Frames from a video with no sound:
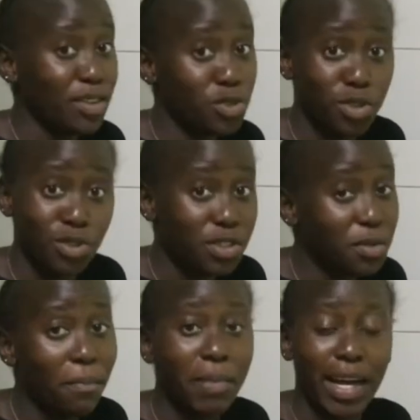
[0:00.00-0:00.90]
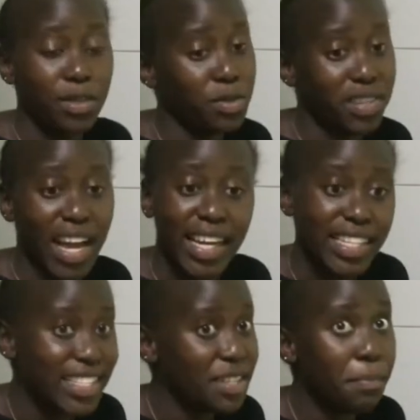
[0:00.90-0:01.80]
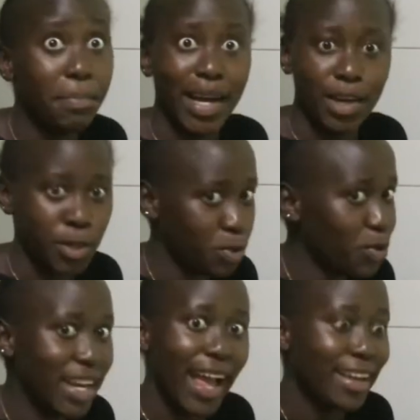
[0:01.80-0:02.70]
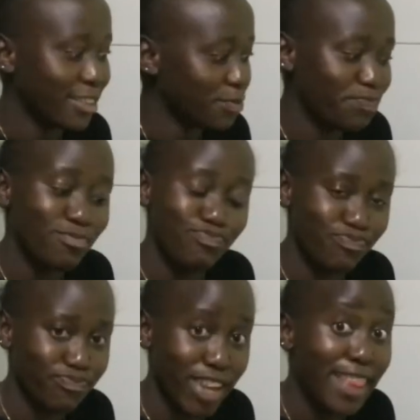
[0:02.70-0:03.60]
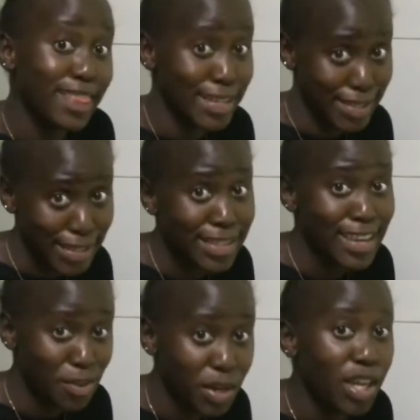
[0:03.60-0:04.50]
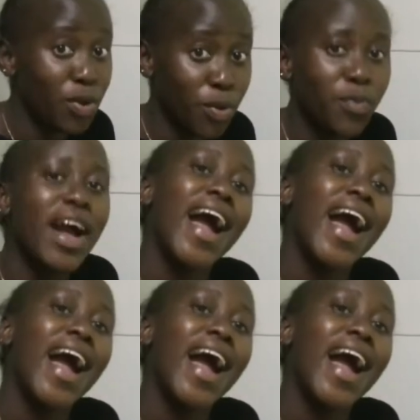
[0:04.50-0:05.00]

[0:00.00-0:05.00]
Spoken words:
YouTube, back to reality, back to like the CC you knew.